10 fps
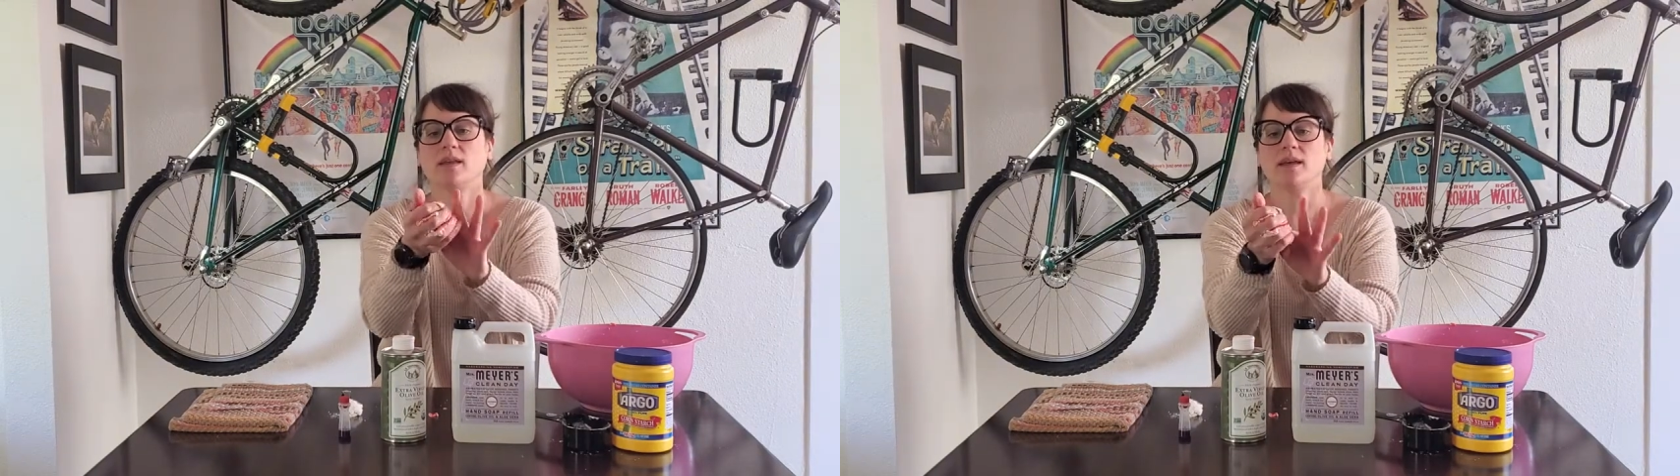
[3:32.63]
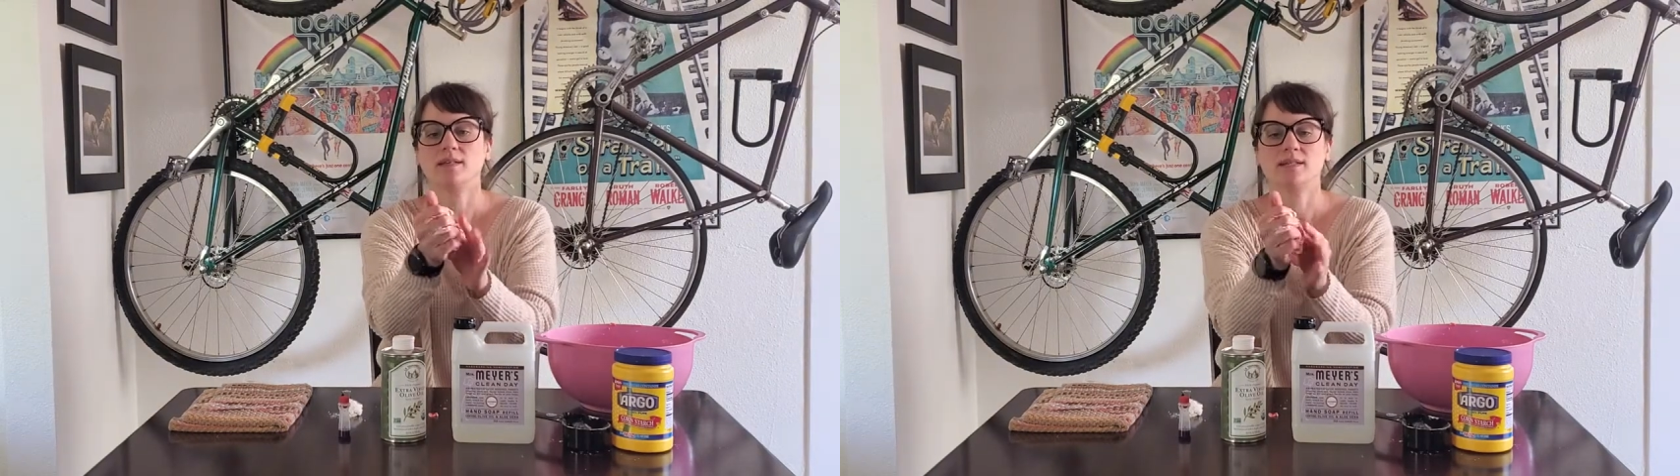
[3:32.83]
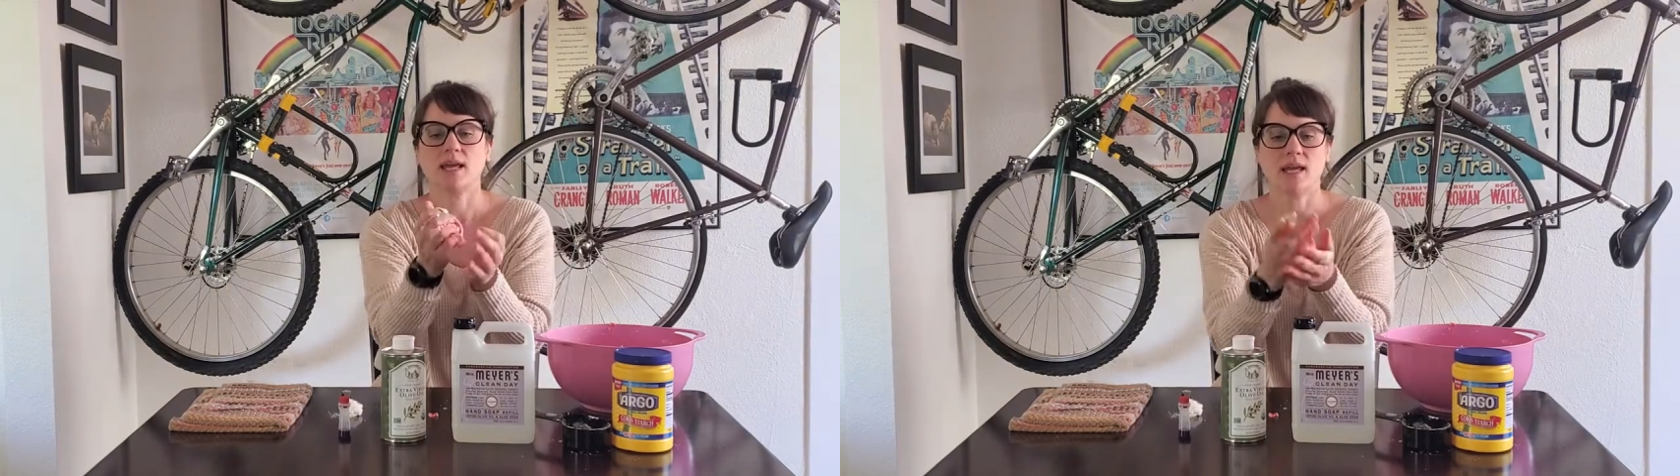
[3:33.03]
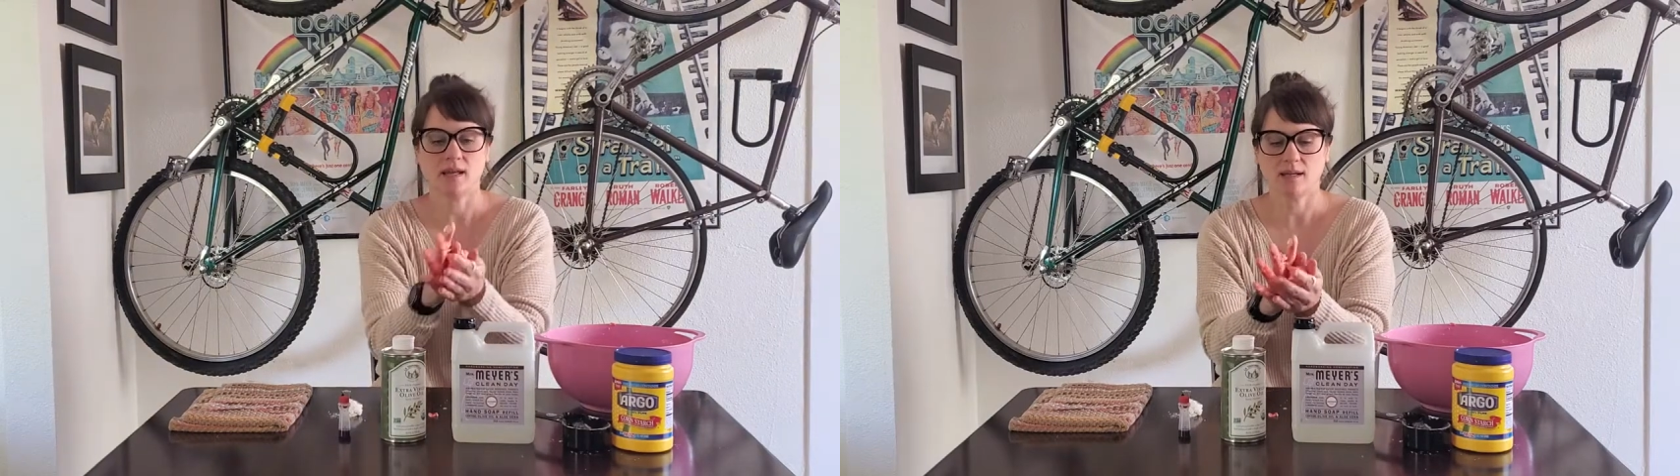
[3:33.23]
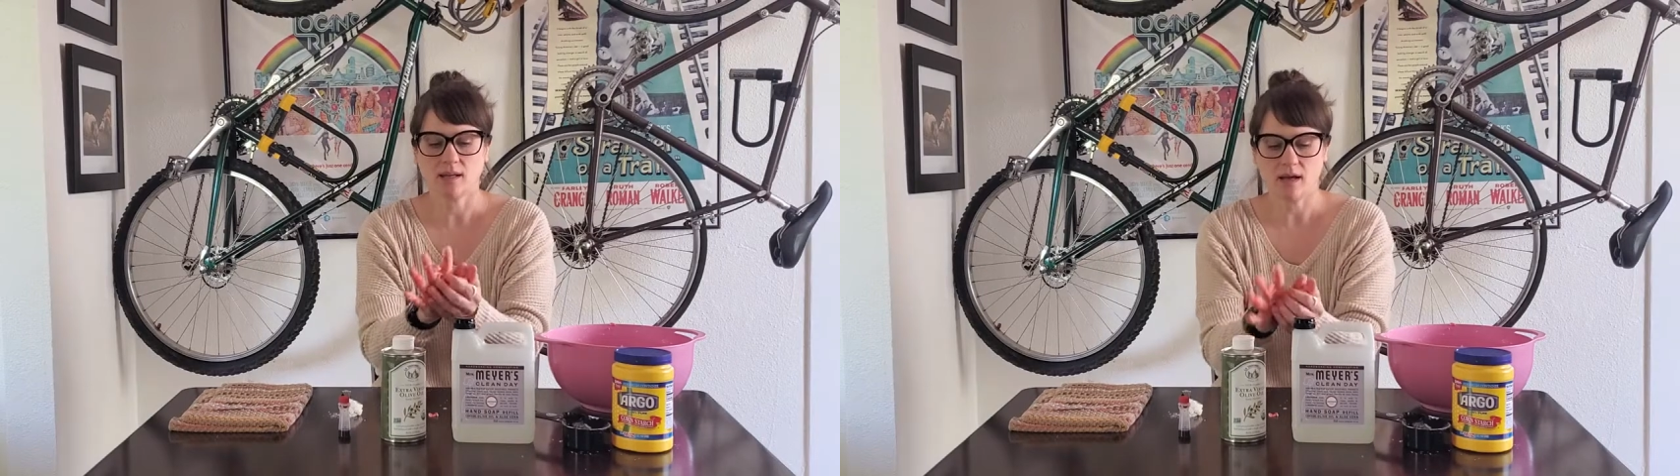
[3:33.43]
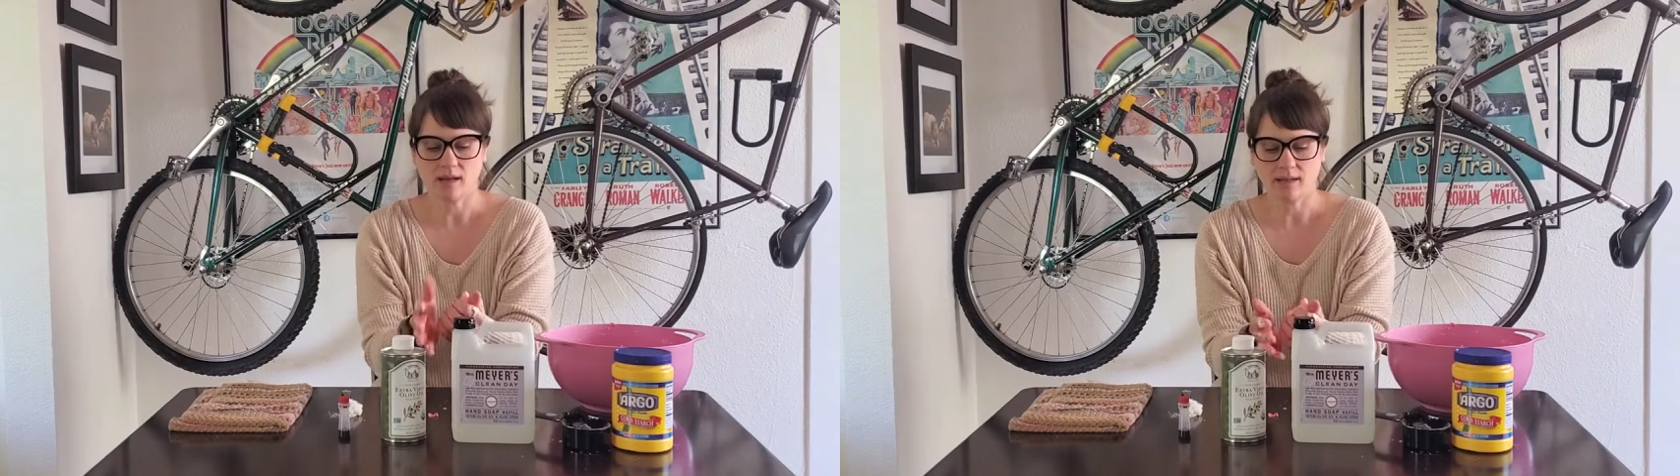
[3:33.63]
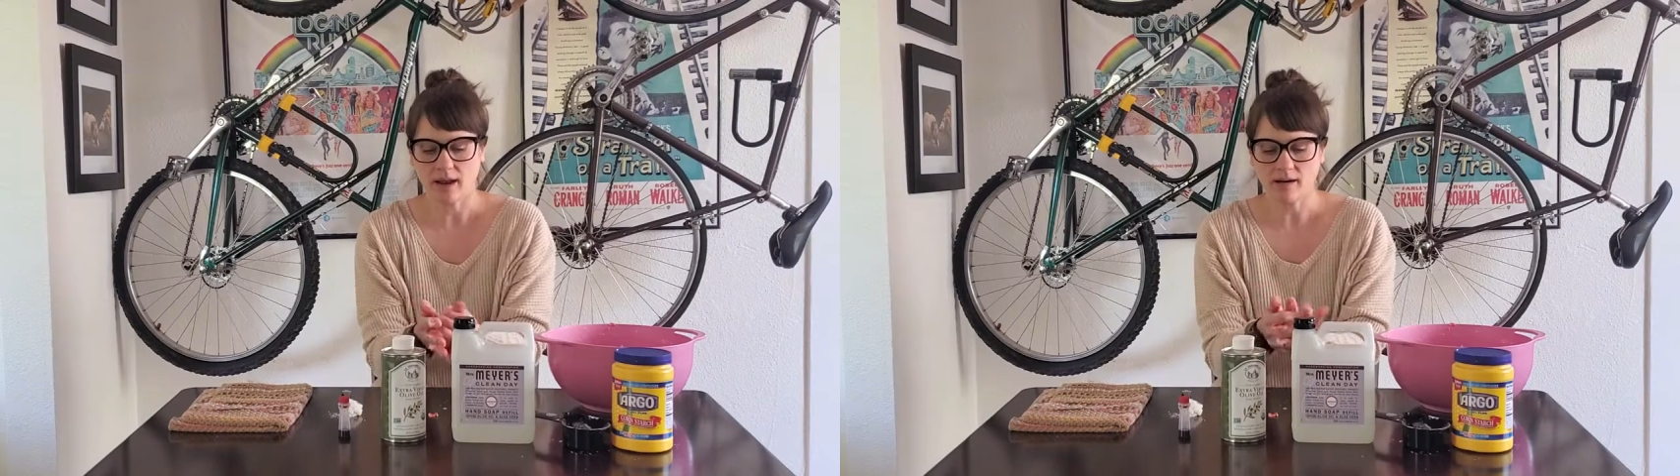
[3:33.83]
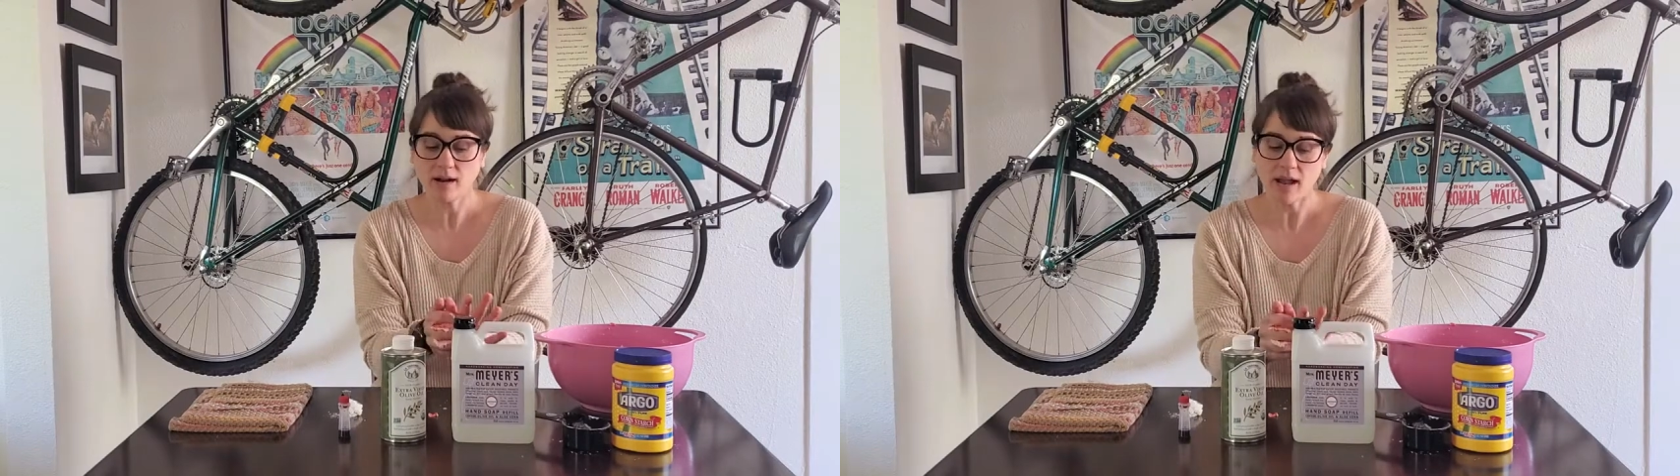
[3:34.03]
this in an
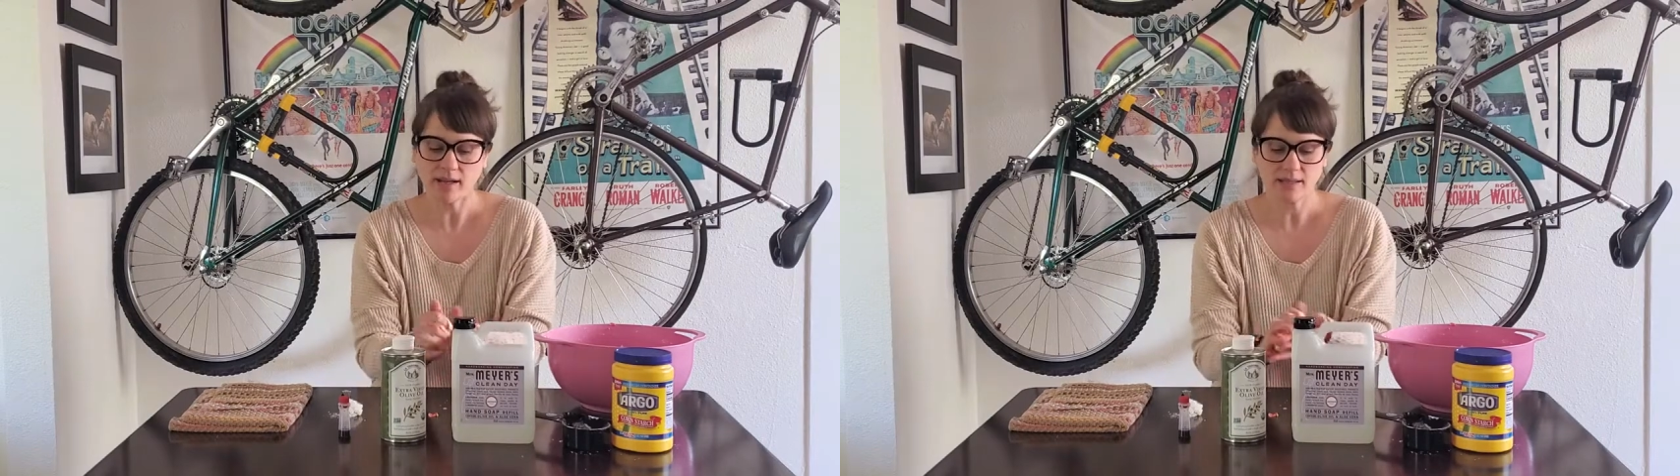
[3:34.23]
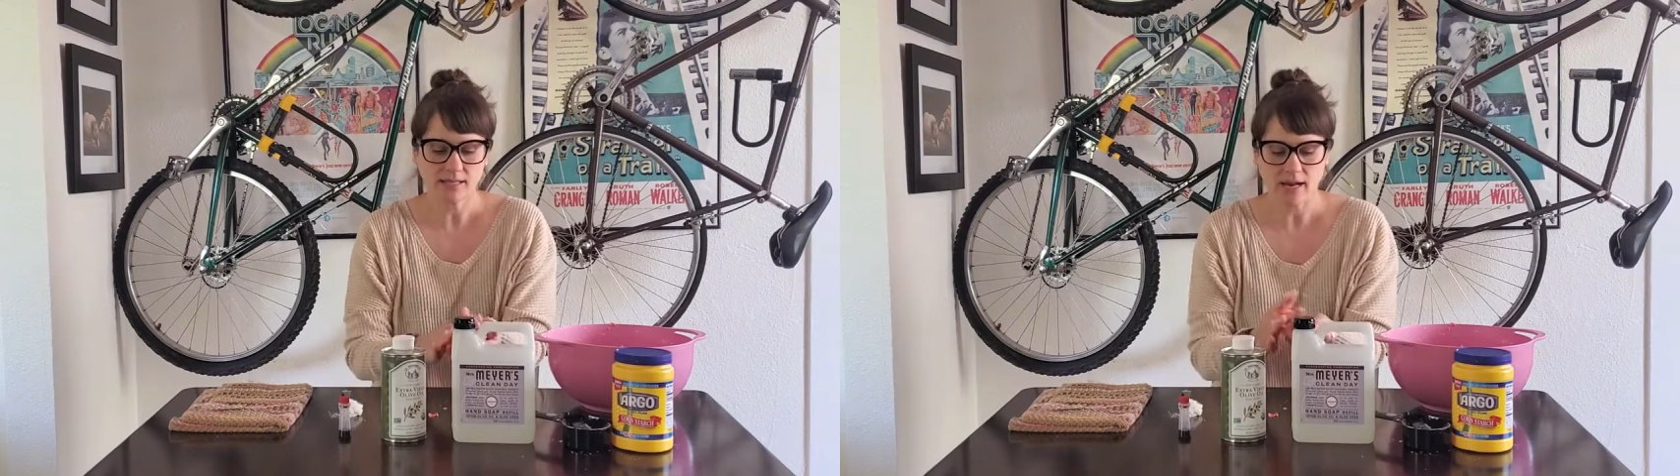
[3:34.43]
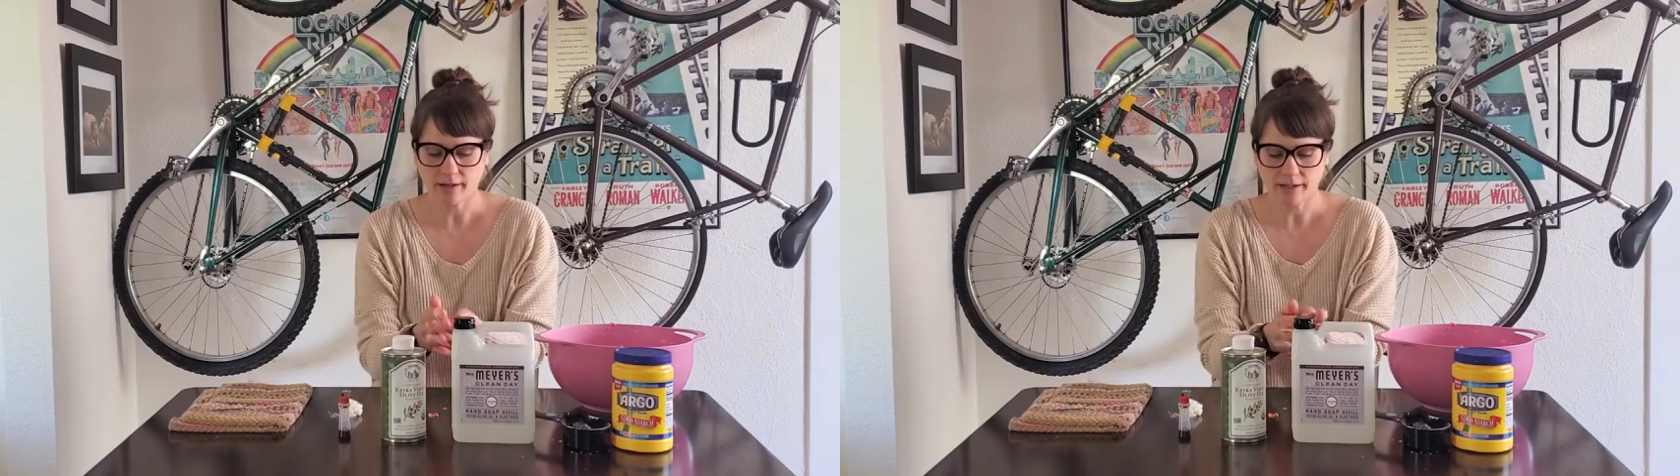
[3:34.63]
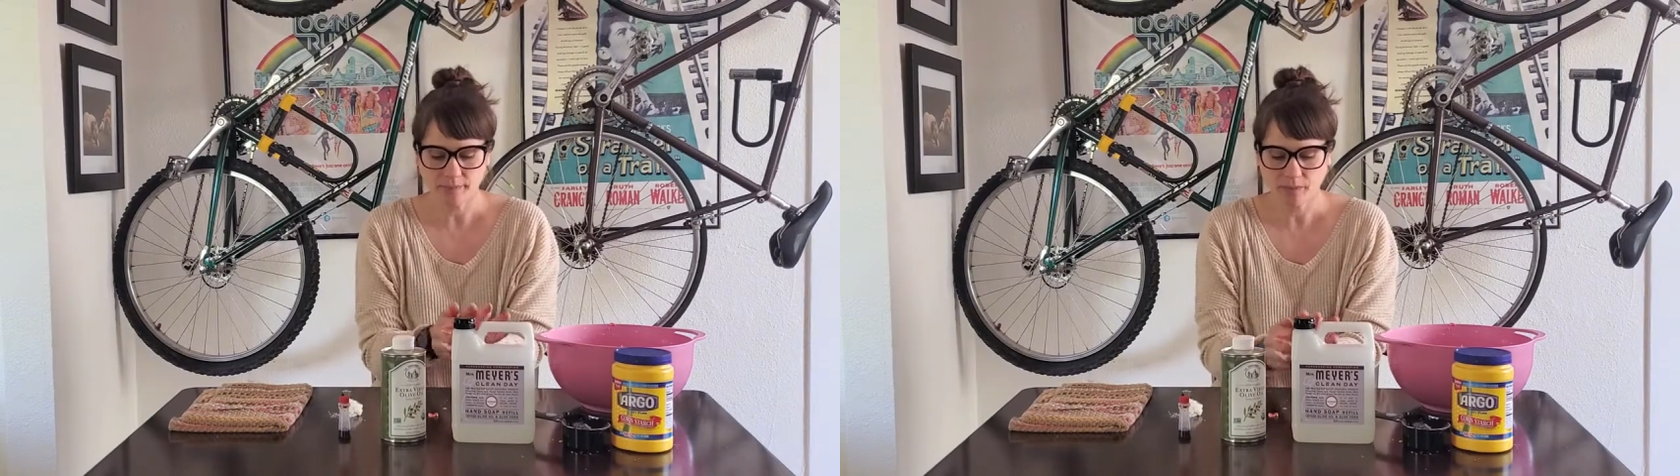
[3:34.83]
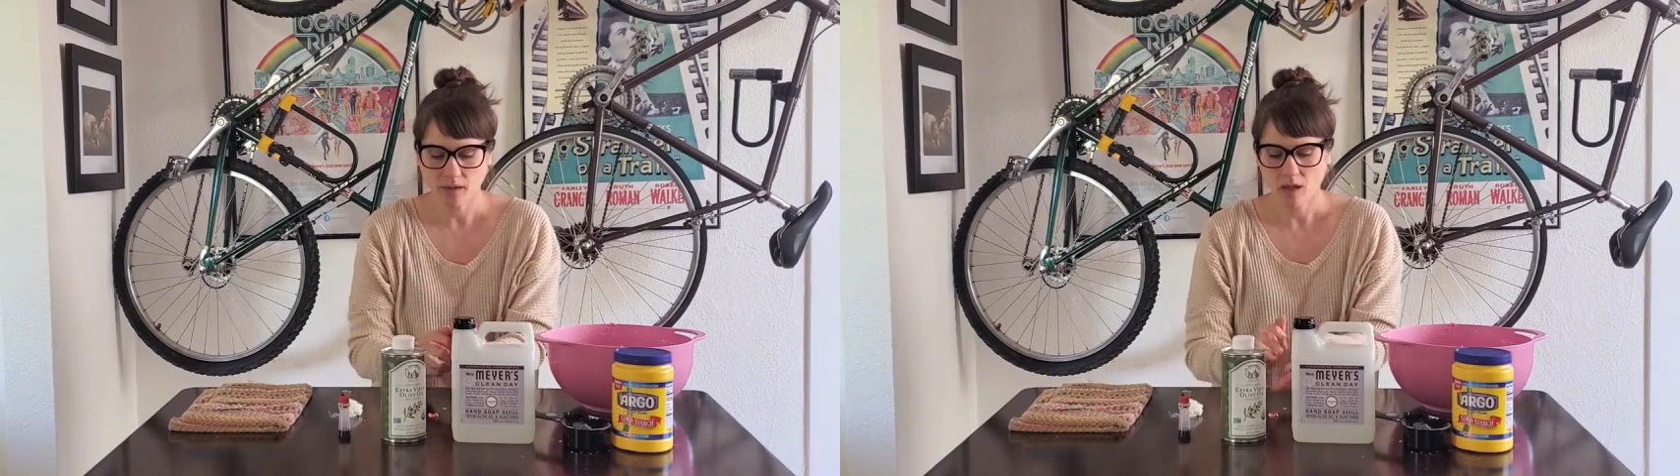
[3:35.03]
airtight container.